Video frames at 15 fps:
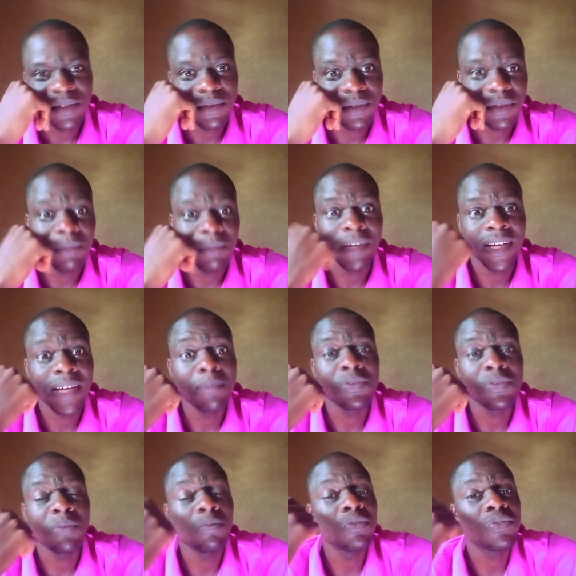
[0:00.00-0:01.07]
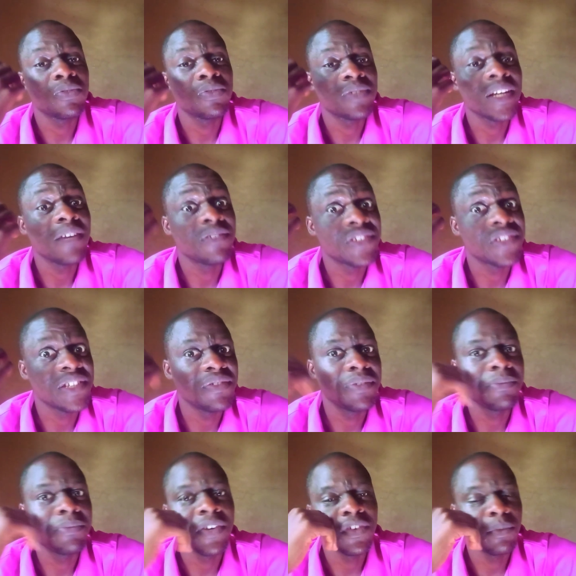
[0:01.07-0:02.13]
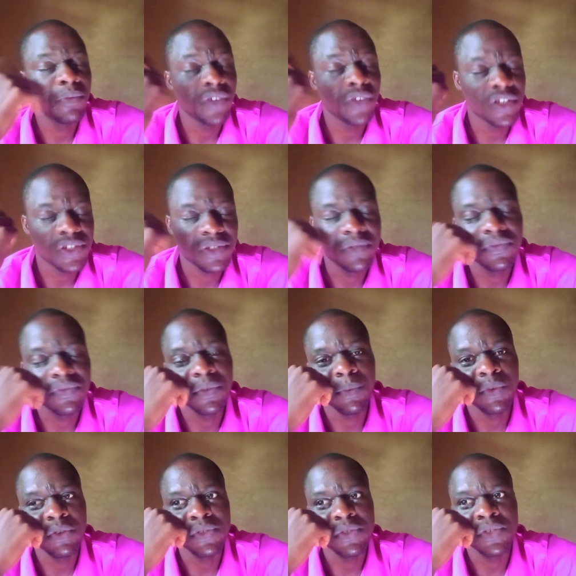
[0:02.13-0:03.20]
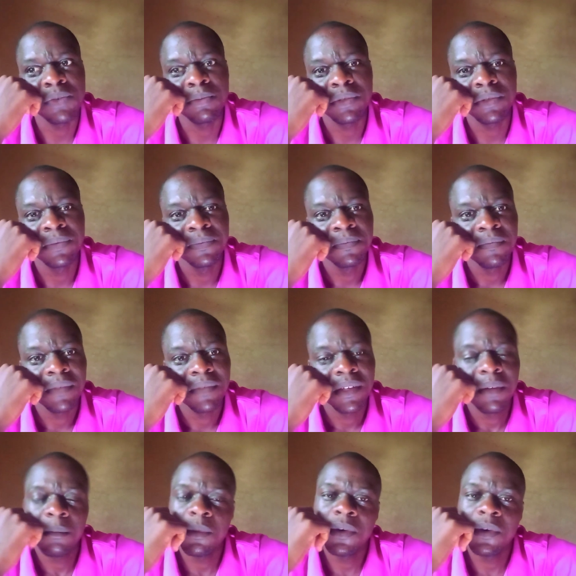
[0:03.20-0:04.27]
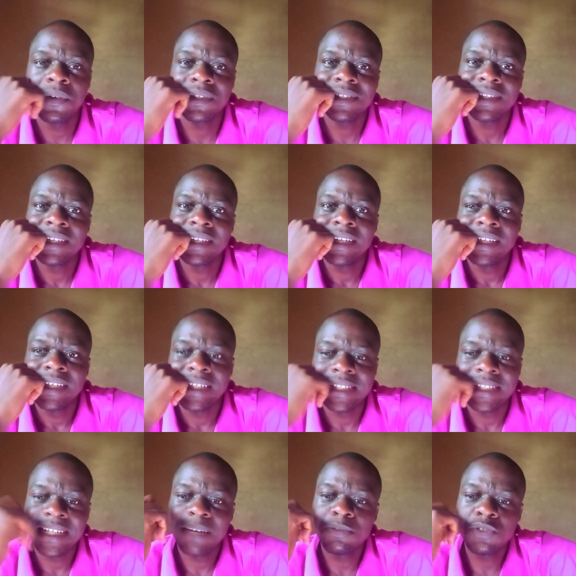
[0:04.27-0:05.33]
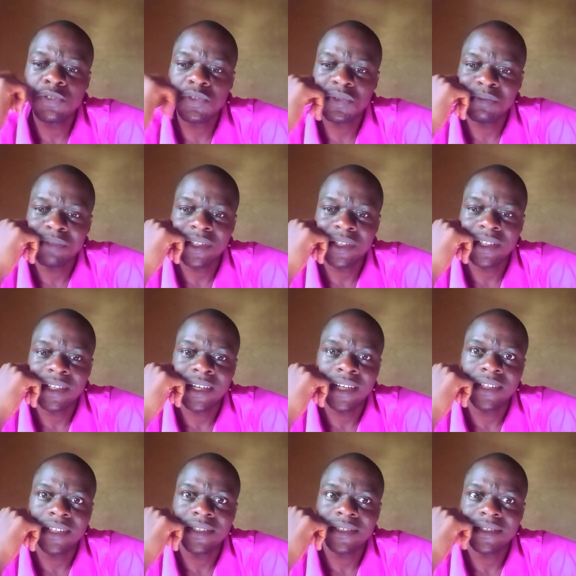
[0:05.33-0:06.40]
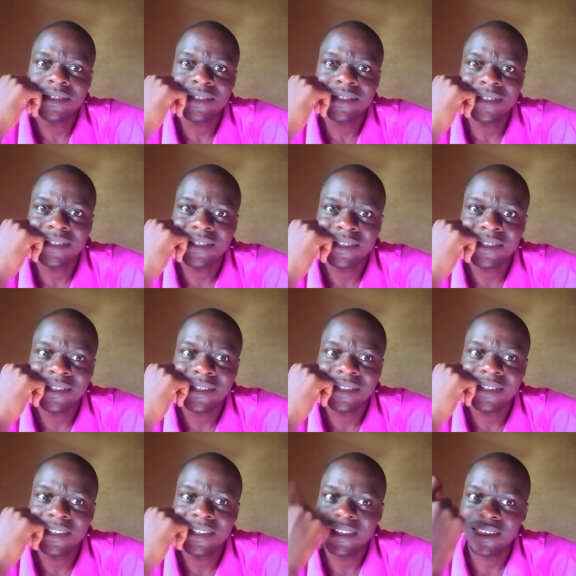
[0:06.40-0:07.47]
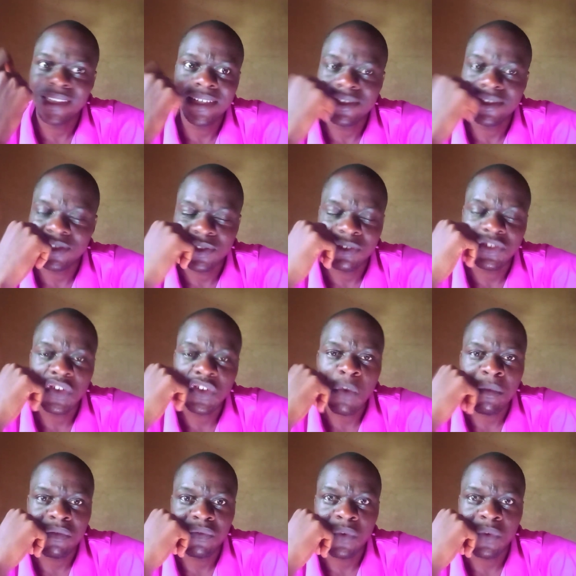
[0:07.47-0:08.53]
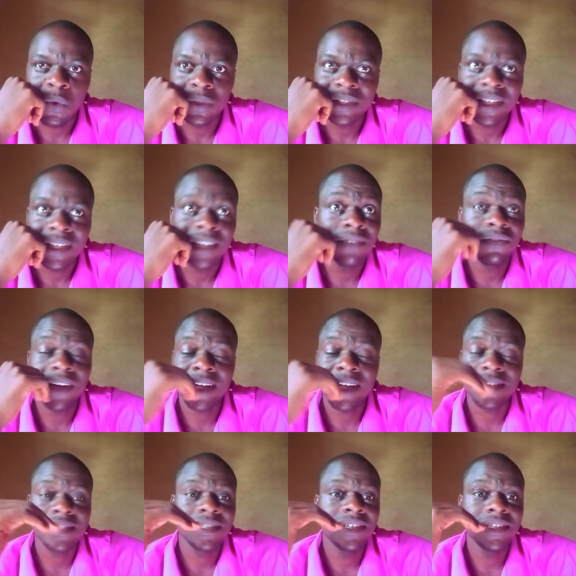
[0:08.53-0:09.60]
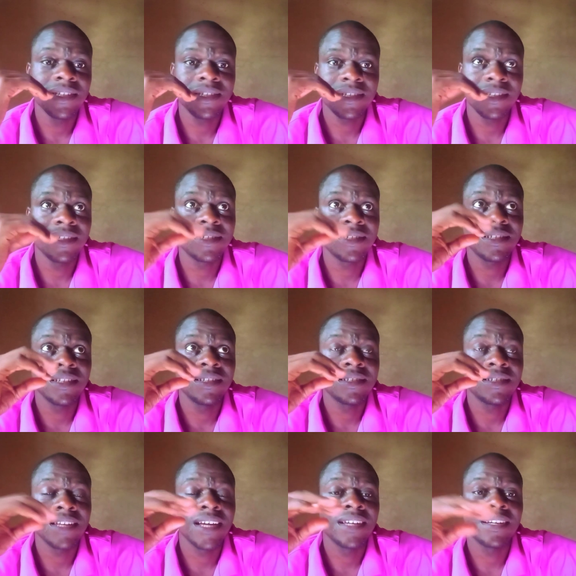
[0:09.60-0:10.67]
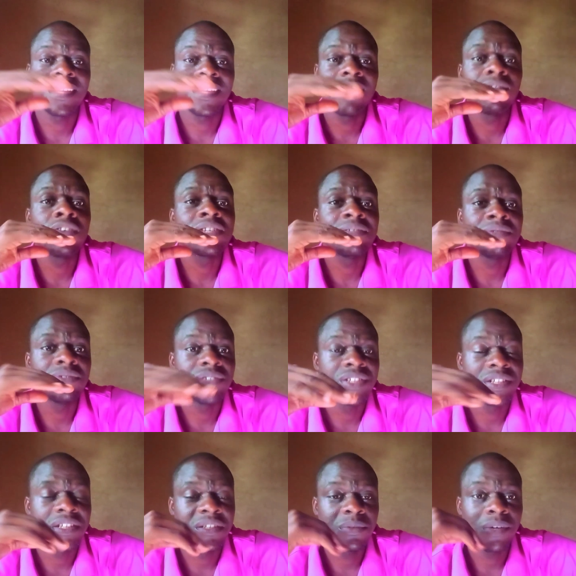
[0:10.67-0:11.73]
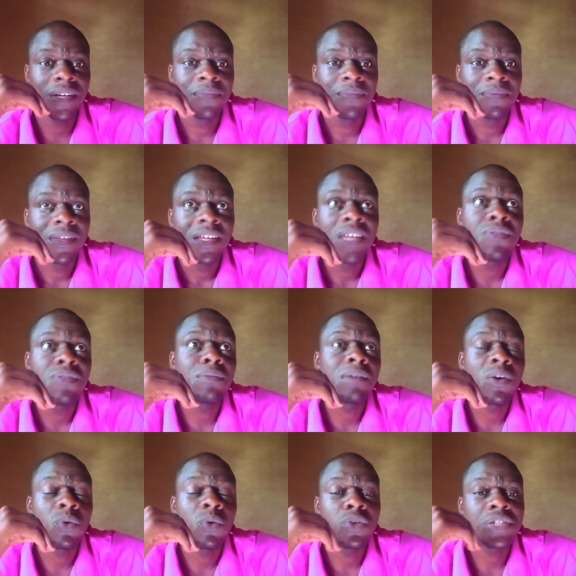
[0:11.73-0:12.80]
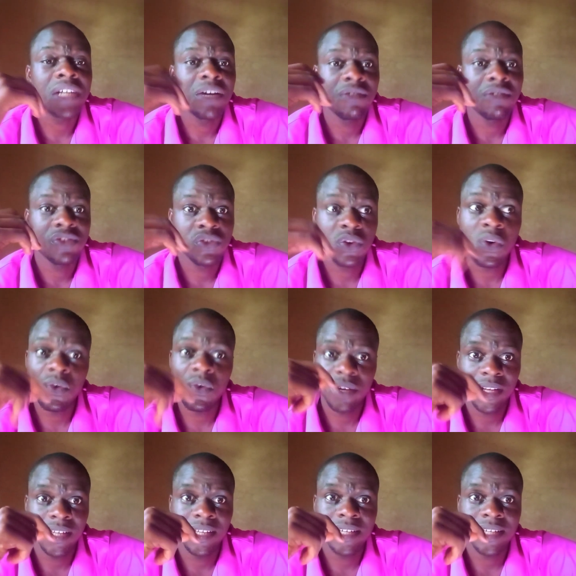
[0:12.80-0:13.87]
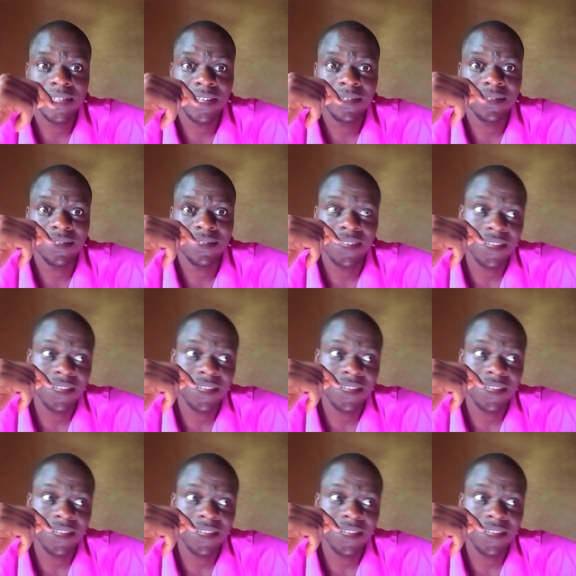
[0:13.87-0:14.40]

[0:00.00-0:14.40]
You know, by now I'm supposed to start receiving remuneration from YouTube but it happens to be that that is not coming forward and in fact it's it's it's like i've not even reached anywhere even my watch hours currently as at